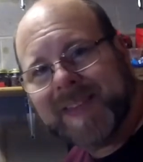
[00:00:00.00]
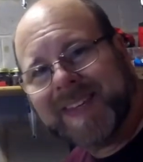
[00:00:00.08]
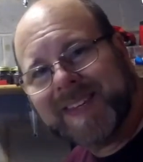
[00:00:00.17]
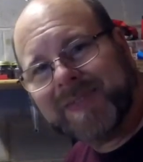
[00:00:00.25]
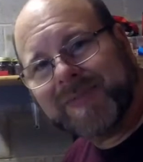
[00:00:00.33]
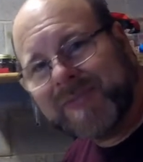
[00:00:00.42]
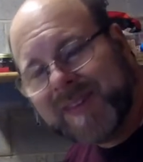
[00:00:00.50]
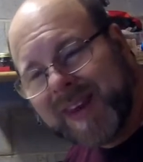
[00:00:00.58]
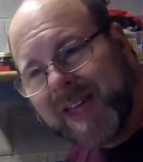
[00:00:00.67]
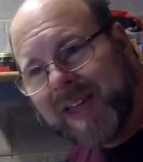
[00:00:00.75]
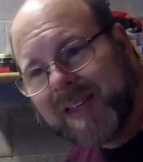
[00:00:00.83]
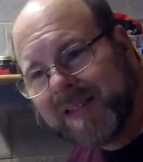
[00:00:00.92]
If
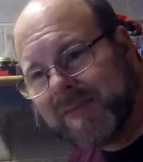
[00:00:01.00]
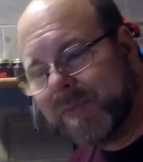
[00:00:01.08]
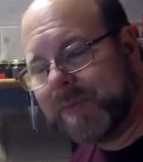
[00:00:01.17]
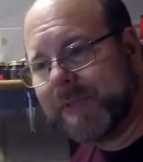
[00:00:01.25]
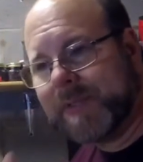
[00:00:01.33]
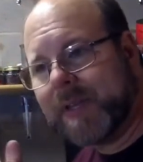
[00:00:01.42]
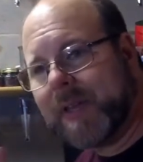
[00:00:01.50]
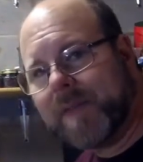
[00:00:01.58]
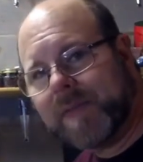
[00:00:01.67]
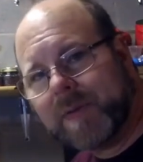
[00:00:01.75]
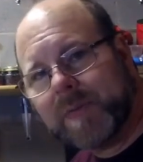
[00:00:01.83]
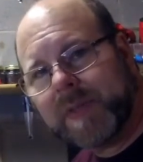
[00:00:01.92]
not, we'll just
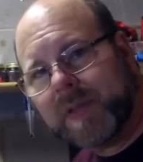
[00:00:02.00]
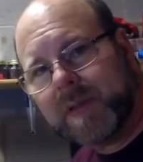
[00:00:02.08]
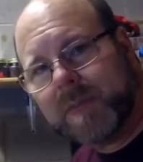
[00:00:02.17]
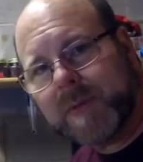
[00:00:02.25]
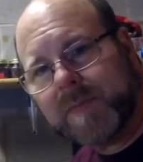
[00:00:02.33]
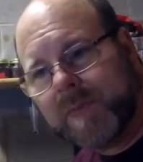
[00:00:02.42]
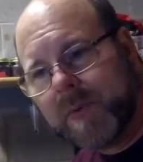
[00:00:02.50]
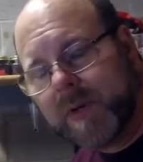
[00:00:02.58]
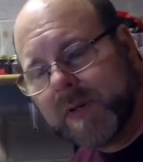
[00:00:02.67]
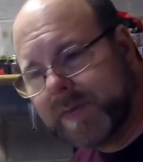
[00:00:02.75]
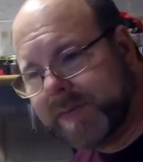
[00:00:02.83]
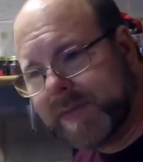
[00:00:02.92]
cover it with aluminum
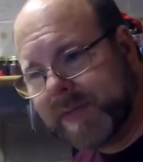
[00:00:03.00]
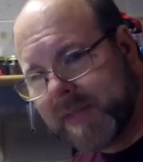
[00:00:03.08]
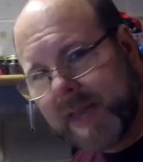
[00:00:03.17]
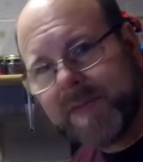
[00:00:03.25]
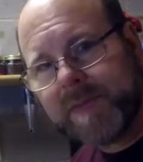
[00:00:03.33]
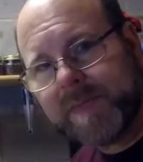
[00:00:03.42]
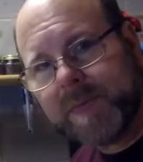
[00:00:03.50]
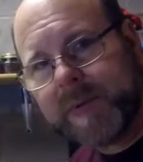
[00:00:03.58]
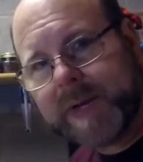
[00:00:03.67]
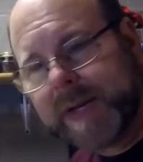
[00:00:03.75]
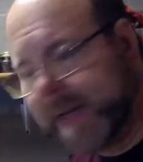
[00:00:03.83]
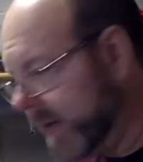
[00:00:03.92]
foil, save it for when
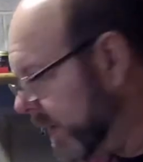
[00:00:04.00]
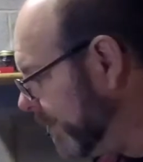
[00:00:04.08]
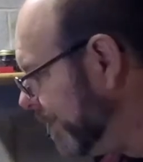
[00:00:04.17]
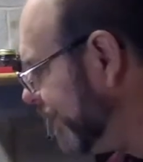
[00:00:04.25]
I get home.